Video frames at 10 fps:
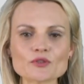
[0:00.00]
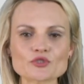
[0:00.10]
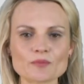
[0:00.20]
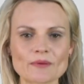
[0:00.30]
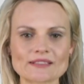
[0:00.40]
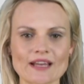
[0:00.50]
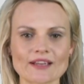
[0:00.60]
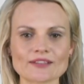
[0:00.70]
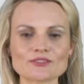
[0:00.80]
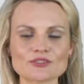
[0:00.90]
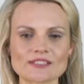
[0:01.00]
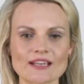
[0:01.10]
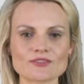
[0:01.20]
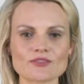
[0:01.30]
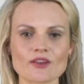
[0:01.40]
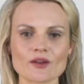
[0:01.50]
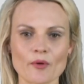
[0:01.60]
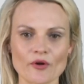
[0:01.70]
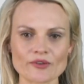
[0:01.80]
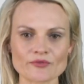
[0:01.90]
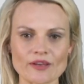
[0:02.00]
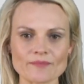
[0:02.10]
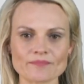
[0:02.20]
should be taken to send to the laboratory